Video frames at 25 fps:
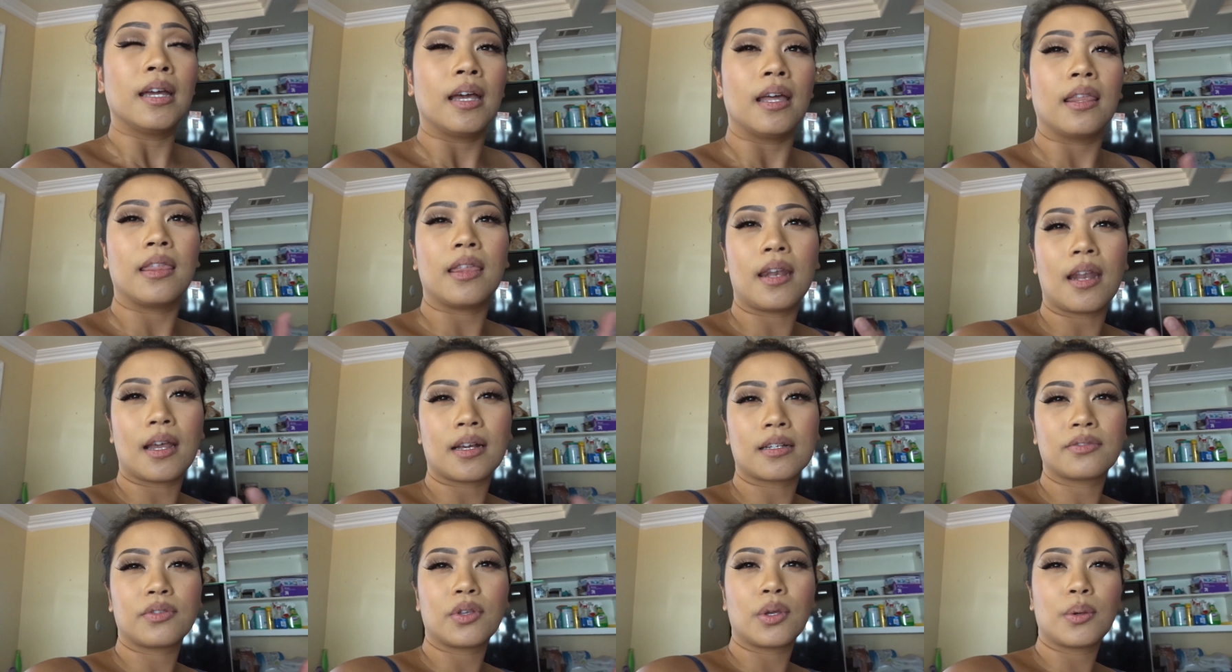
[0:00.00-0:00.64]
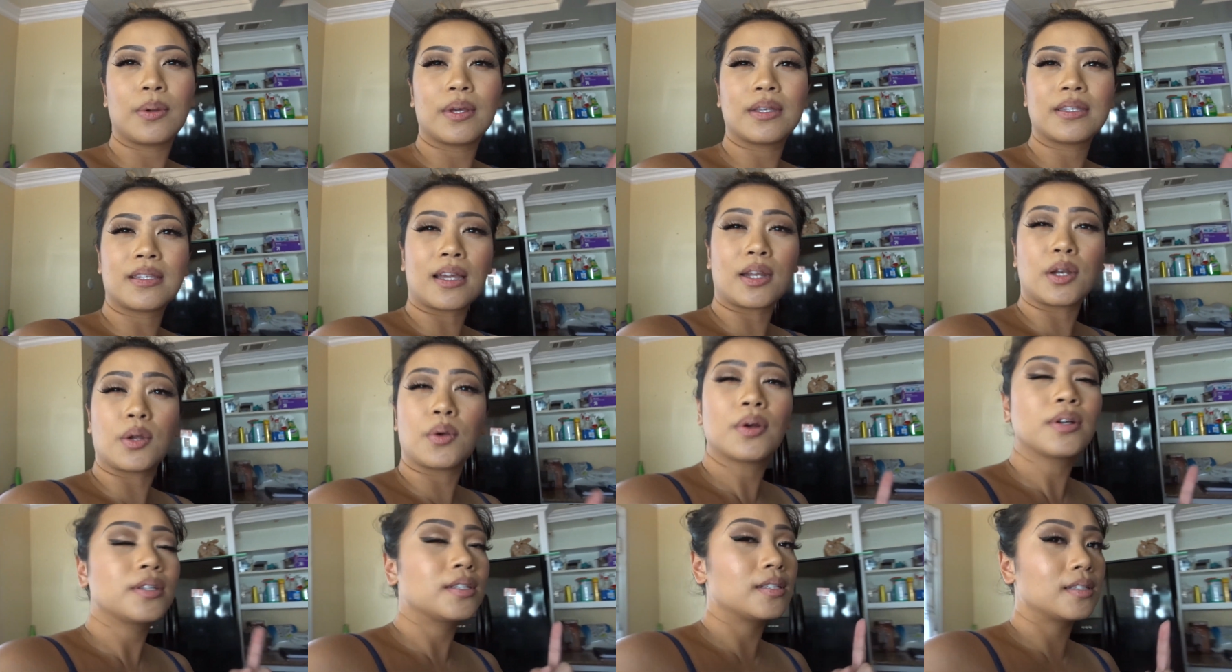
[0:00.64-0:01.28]
in the next few weeks. I
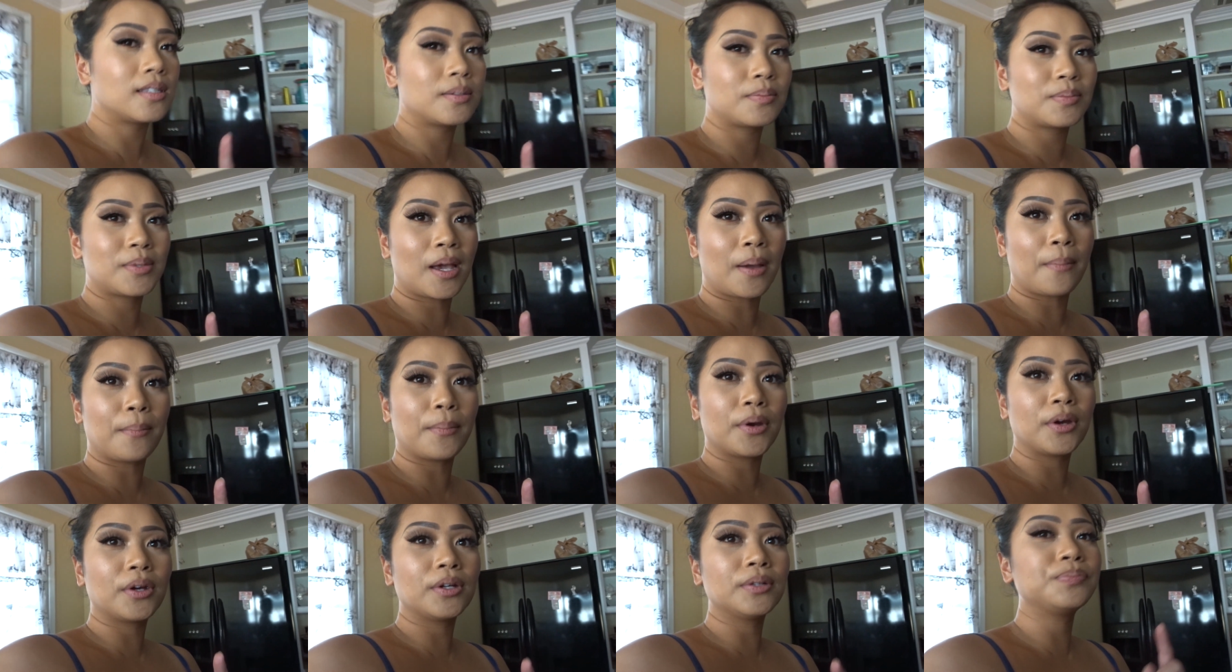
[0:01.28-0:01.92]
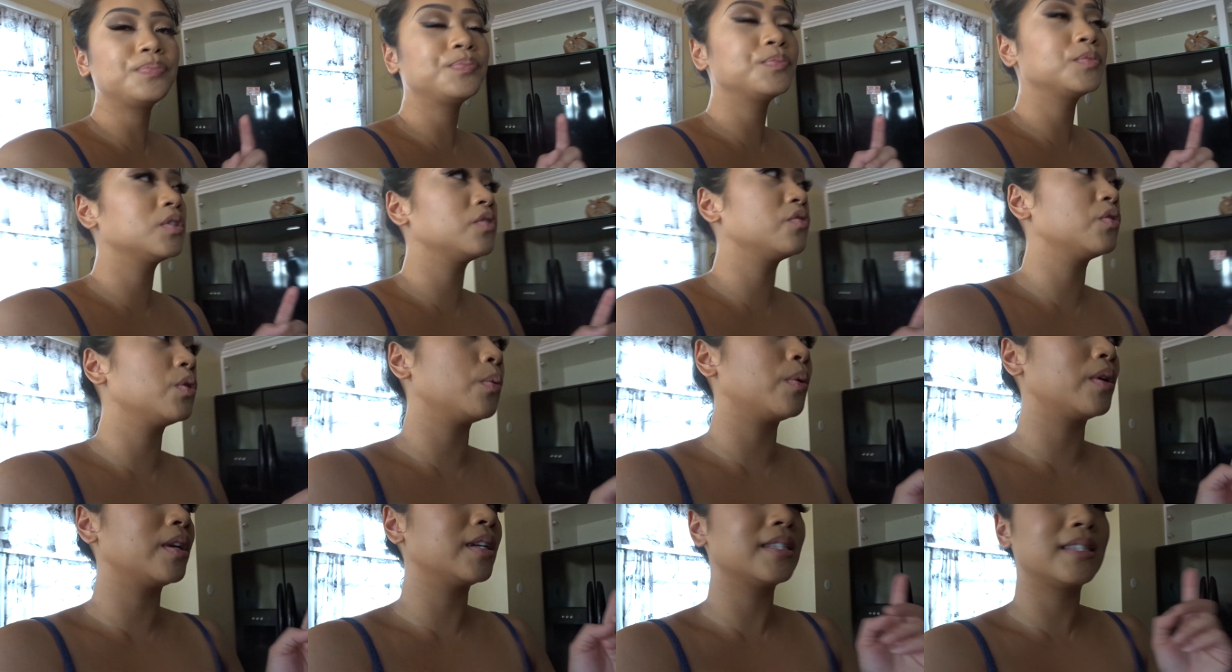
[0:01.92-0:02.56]
know it's in September. So if
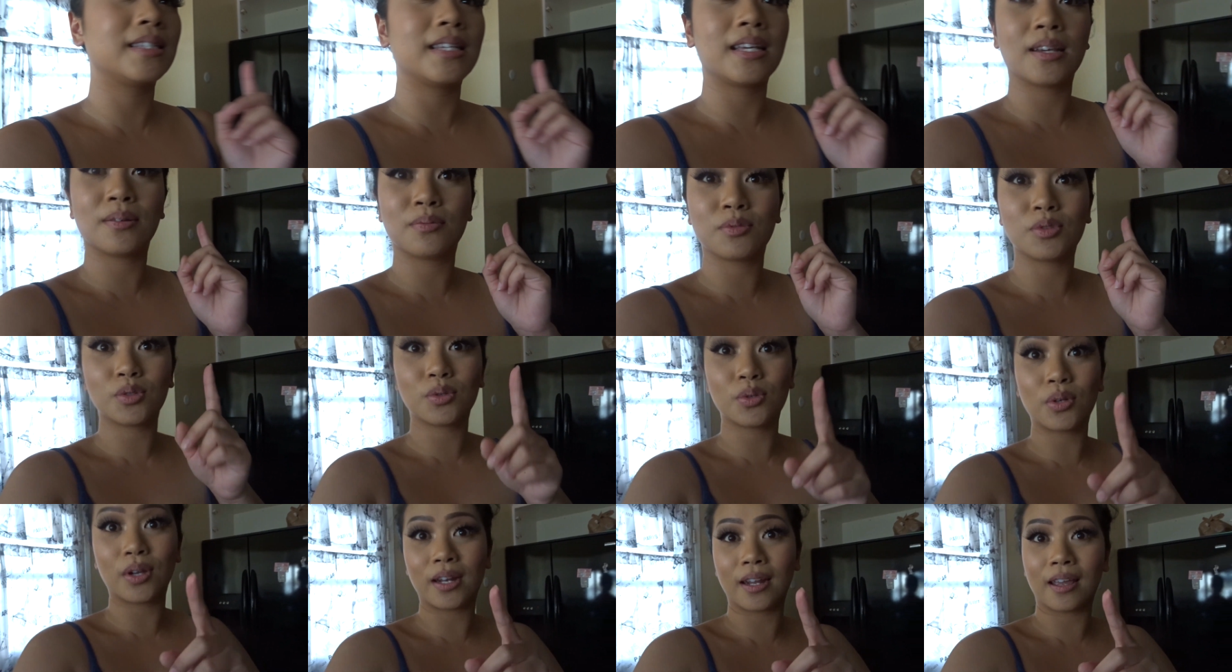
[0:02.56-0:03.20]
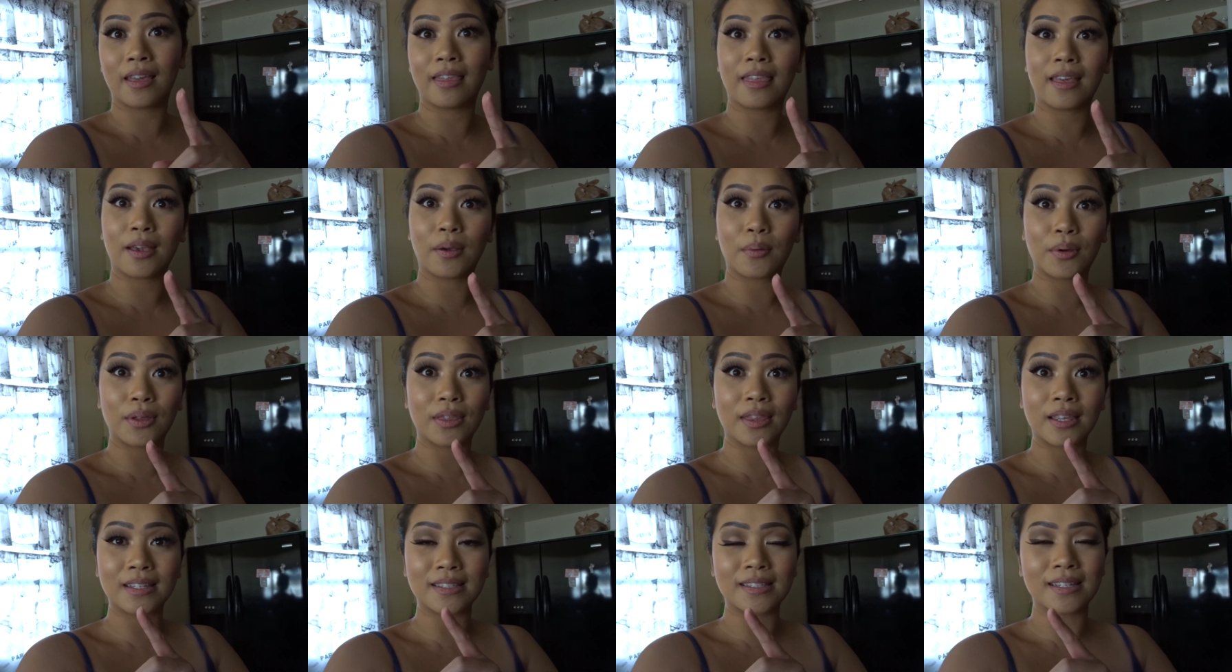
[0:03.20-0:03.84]
you want to see him do anything
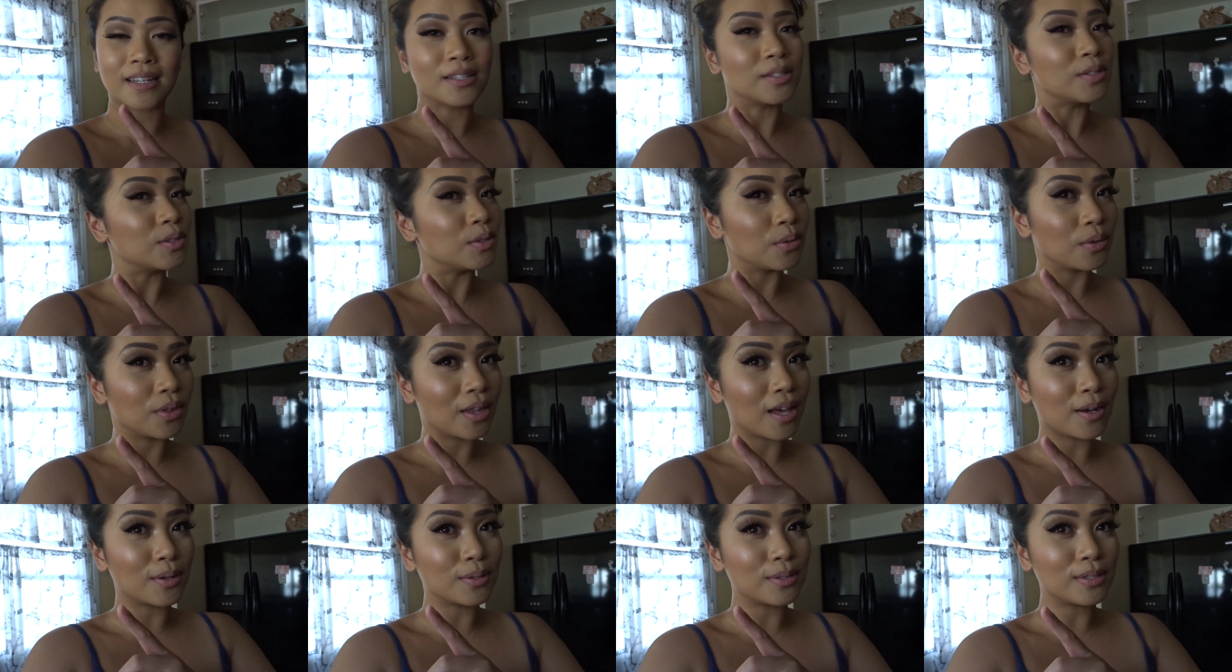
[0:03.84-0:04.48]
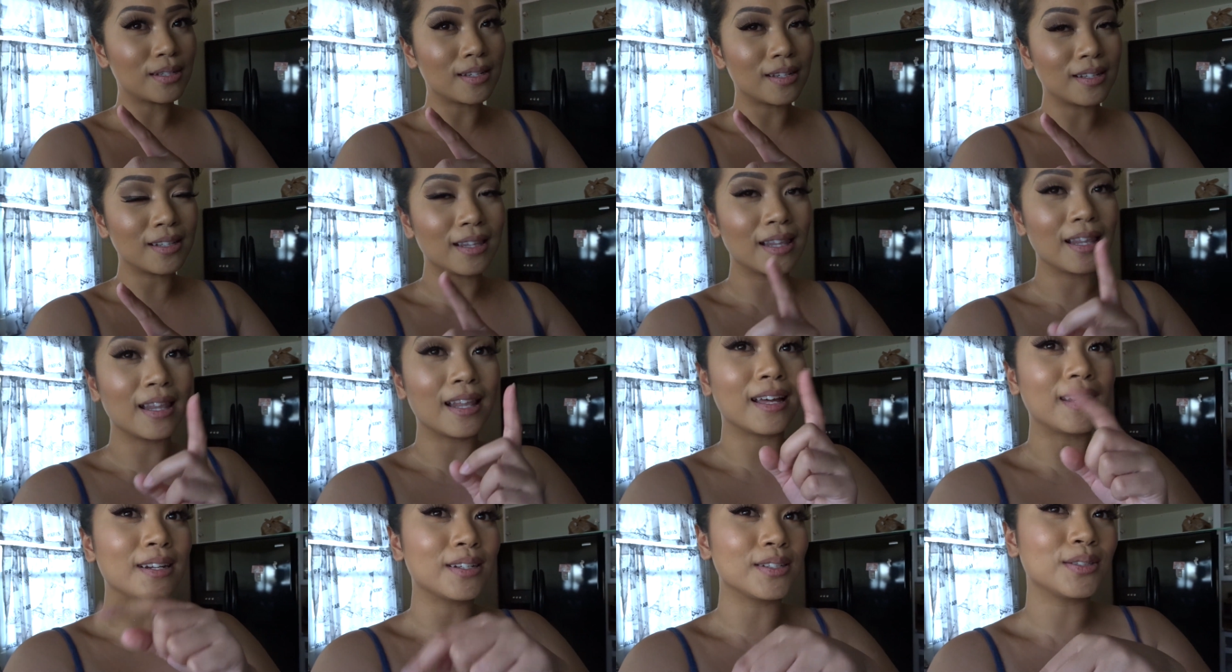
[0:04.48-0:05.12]
with his S2000,
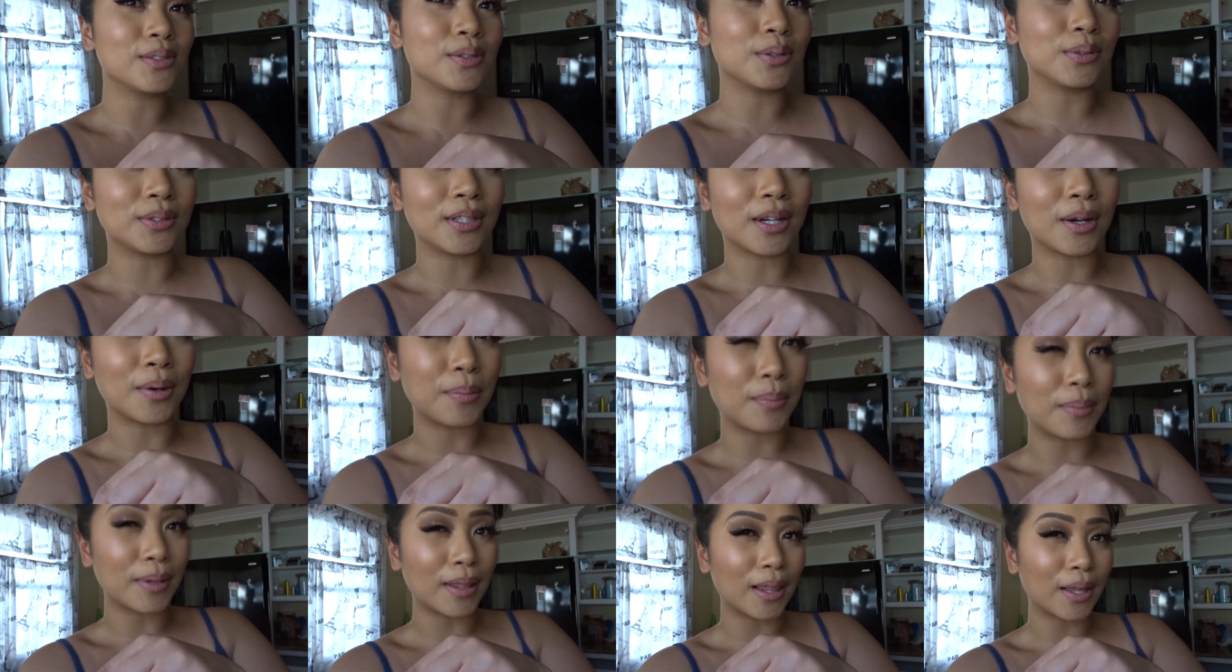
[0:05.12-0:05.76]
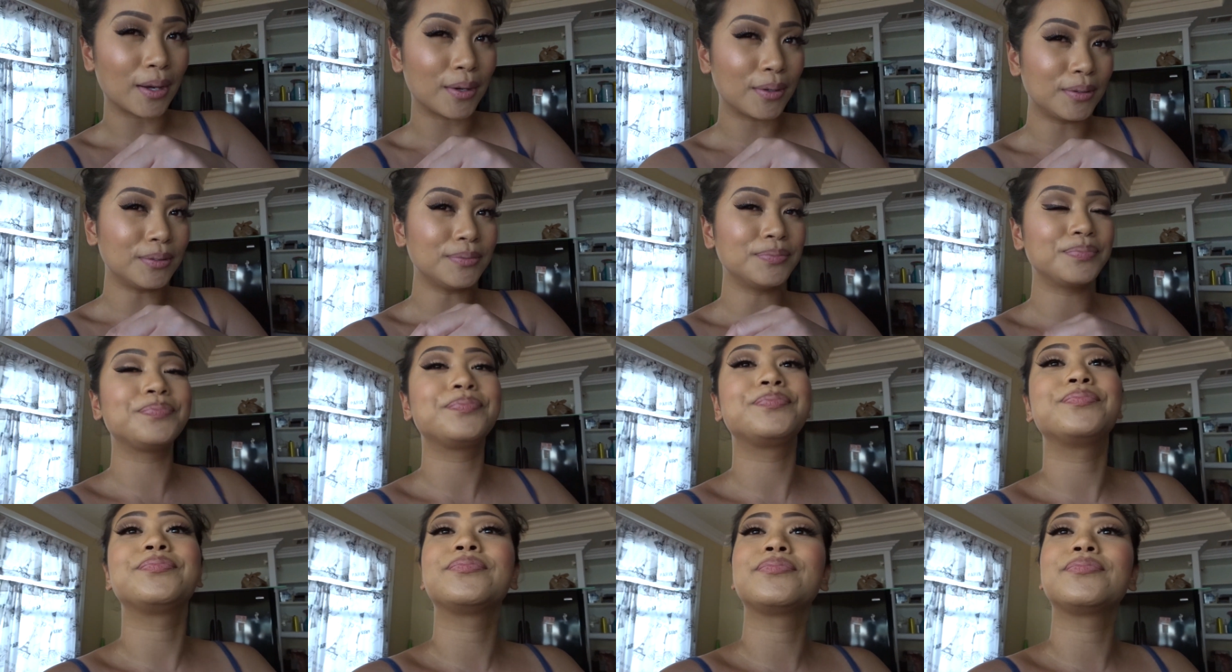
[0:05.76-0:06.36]
let us know down below.